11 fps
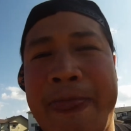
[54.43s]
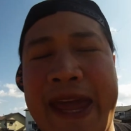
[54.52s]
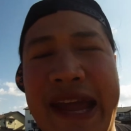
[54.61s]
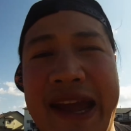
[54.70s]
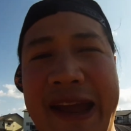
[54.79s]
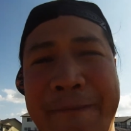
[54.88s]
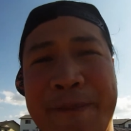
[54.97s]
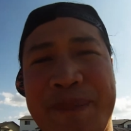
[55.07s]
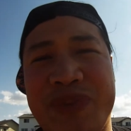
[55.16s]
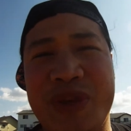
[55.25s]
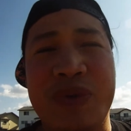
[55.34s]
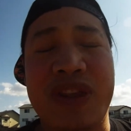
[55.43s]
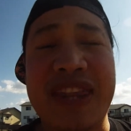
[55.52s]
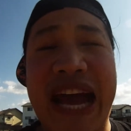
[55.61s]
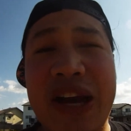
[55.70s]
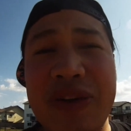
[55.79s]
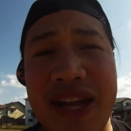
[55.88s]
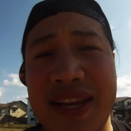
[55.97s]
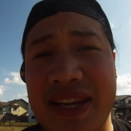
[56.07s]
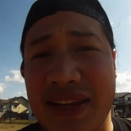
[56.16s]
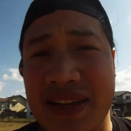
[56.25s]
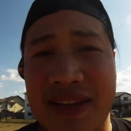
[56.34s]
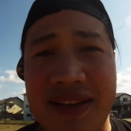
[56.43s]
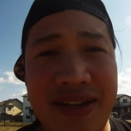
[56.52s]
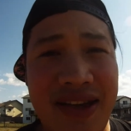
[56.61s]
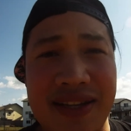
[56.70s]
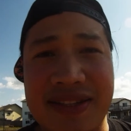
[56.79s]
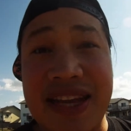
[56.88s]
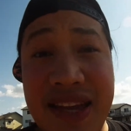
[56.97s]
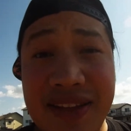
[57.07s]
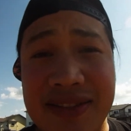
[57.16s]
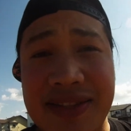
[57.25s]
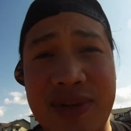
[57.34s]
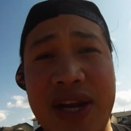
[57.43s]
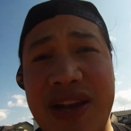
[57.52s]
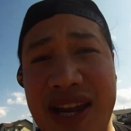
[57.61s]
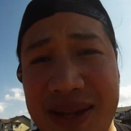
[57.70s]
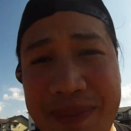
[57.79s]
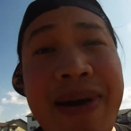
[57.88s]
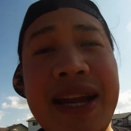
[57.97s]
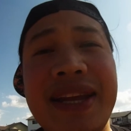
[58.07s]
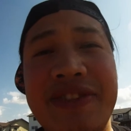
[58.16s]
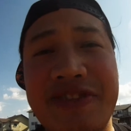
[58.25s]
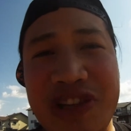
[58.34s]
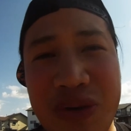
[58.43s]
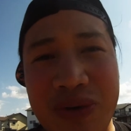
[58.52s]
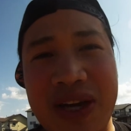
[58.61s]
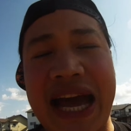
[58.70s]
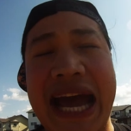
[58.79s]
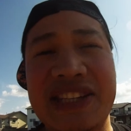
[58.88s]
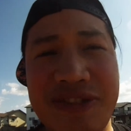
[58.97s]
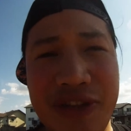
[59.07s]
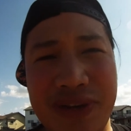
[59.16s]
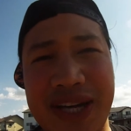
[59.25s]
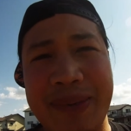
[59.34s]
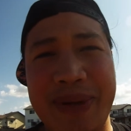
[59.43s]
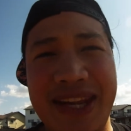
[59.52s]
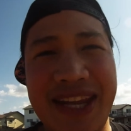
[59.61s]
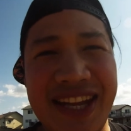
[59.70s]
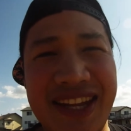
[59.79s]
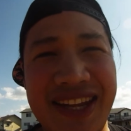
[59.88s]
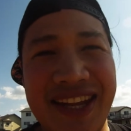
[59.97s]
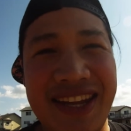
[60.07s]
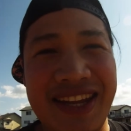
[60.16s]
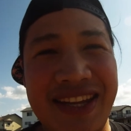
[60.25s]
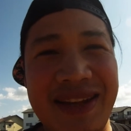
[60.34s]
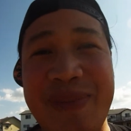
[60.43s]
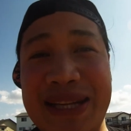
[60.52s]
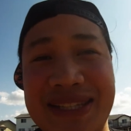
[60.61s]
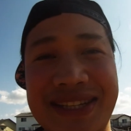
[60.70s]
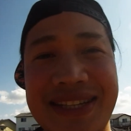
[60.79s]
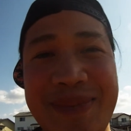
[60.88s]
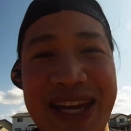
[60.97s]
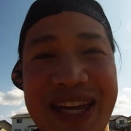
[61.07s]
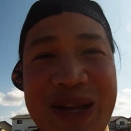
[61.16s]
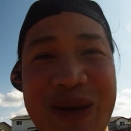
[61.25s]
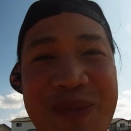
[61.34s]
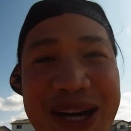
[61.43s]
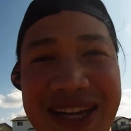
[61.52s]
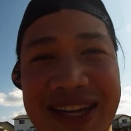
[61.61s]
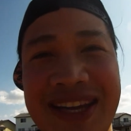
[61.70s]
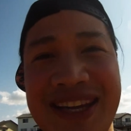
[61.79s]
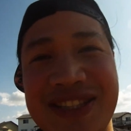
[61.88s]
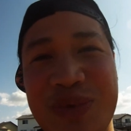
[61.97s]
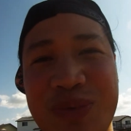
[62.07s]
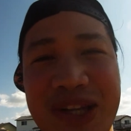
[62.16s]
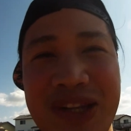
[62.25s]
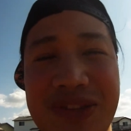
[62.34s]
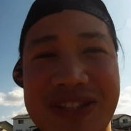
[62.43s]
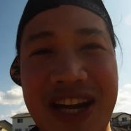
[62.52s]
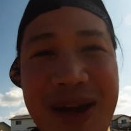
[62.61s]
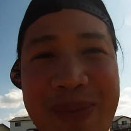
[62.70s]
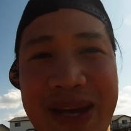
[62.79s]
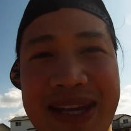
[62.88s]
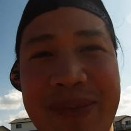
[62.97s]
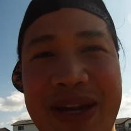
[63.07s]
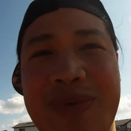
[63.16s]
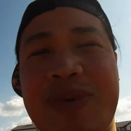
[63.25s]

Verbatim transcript: And without any kind of sales, without any money flow, cash flow coming in, you're basically making no money. So when do you start making money?